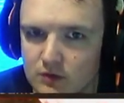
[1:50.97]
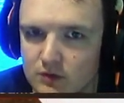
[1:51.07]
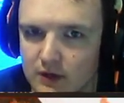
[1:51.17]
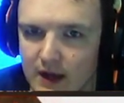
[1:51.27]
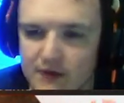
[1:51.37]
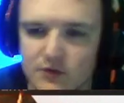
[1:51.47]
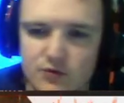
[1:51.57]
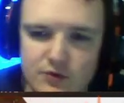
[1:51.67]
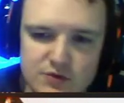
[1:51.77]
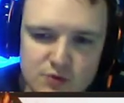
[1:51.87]
gather
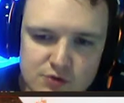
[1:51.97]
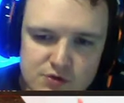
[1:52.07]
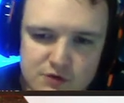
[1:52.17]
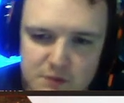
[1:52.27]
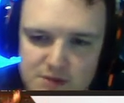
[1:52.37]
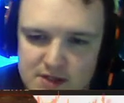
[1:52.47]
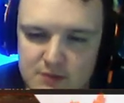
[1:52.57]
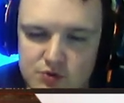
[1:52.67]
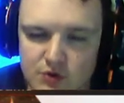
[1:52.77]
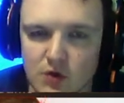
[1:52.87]
resources from the same
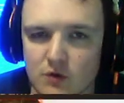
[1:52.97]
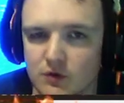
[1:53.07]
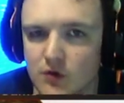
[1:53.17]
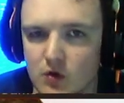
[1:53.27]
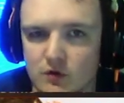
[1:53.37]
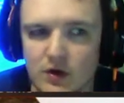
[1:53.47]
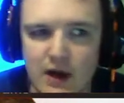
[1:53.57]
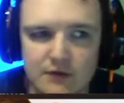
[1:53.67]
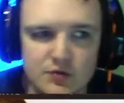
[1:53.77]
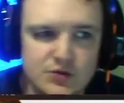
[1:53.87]
tree over and over.
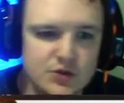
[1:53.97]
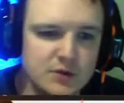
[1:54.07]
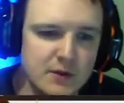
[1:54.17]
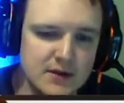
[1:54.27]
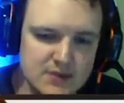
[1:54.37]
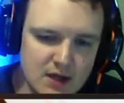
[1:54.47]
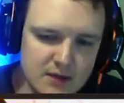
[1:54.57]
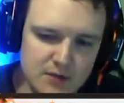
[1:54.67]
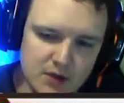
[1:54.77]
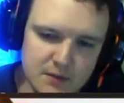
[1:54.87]
After a certain amount of time
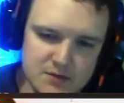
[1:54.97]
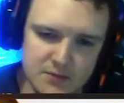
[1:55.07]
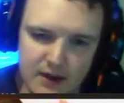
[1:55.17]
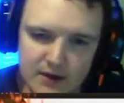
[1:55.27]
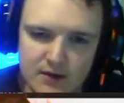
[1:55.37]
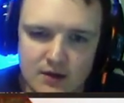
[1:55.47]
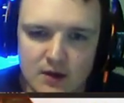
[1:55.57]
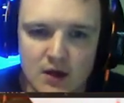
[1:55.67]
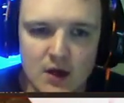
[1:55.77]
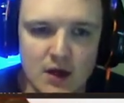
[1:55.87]
it comes back,
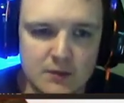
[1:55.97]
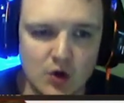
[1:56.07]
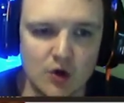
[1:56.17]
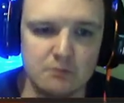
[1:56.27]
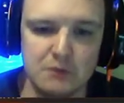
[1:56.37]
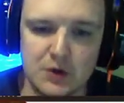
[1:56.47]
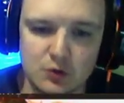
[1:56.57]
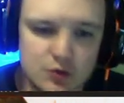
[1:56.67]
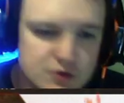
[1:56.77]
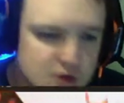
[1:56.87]
and there are
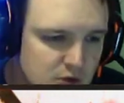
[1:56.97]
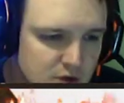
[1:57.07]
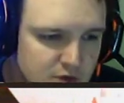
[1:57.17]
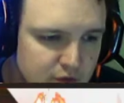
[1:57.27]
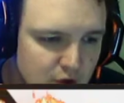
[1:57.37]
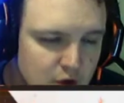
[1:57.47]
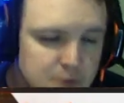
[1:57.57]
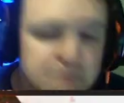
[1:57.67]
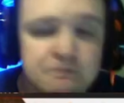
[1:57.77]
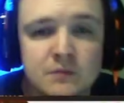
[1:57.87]
minerals that you can farm.
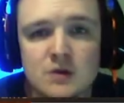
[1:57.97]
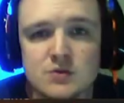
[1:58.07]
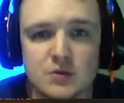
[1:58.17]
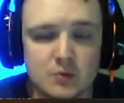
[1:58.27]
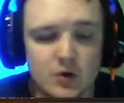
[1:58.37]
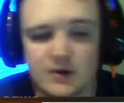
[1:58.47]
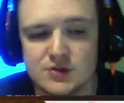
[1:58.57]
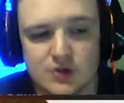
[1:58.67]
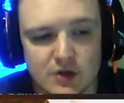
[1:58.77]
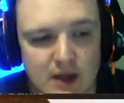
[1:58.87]
So I'm going to go ahead and start
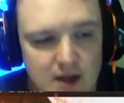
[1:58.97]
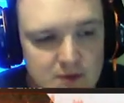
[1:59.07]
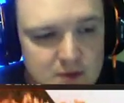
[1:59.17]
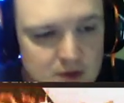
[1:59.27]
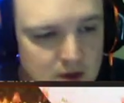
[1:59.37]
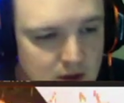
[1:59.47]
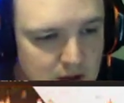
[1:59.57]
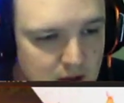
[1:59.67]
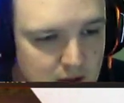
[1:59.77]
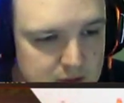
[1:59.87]
a game.
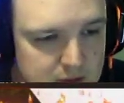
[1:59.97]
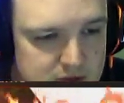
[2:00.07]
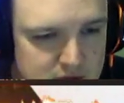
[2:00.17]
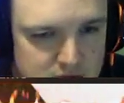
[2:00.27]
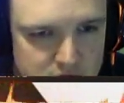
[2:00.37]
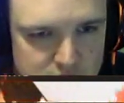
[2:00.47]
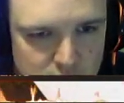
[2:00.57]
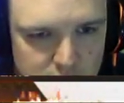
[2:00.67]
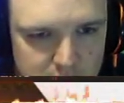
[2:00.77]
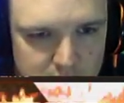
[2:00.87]
It's a solo
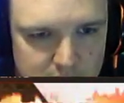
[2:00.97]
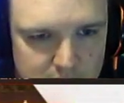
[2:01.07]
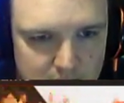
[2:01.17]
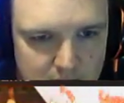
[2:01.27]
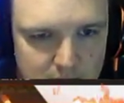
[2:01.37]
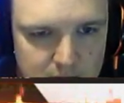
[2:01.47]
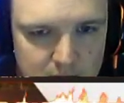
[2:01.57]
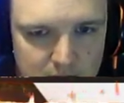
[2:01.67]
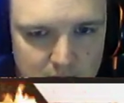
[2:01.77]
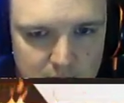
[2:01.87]
player game.
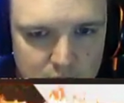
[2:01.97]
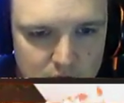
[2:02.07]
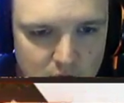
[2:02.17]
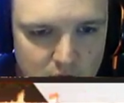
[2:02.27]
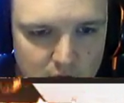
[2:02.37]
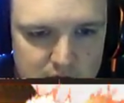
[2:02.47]
I'm going to go ahead and